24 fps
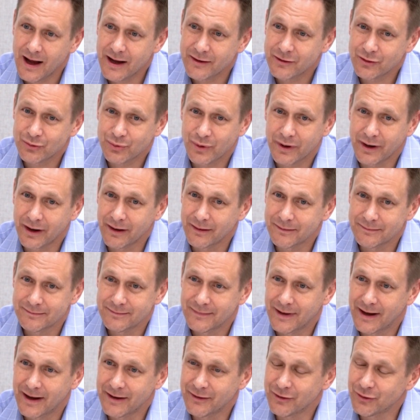I just want to
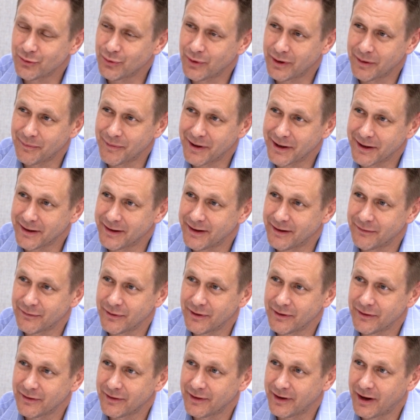I just want to make a
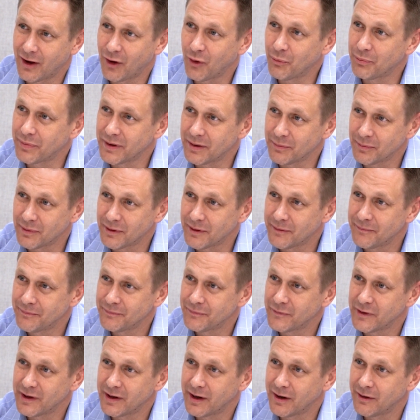difference and help people,
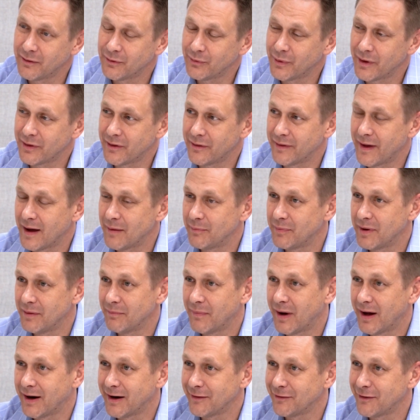you know, whether that be
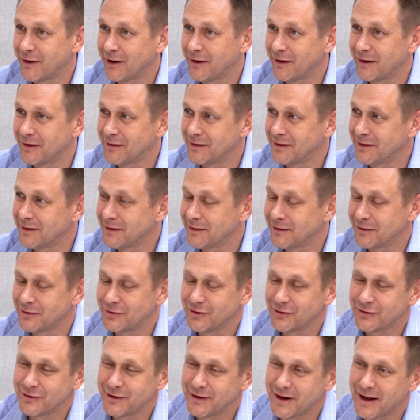monetarily or
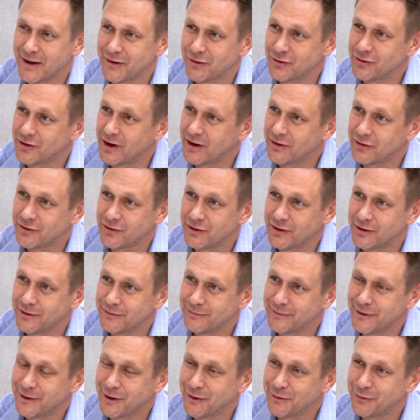just a nice gesture,
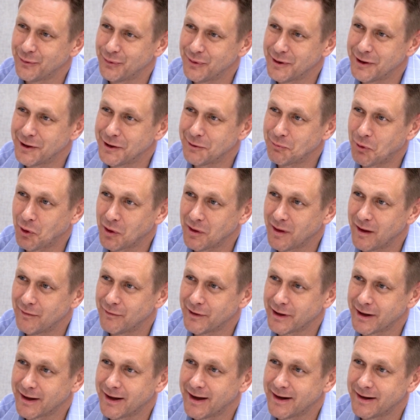you know. We need more love
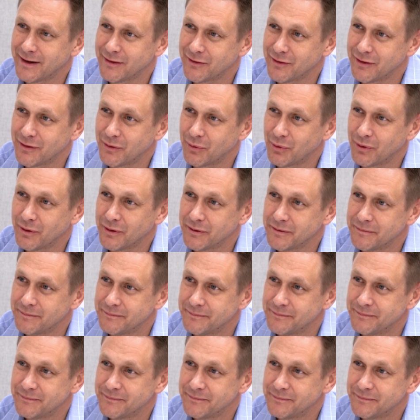and kindness in the world.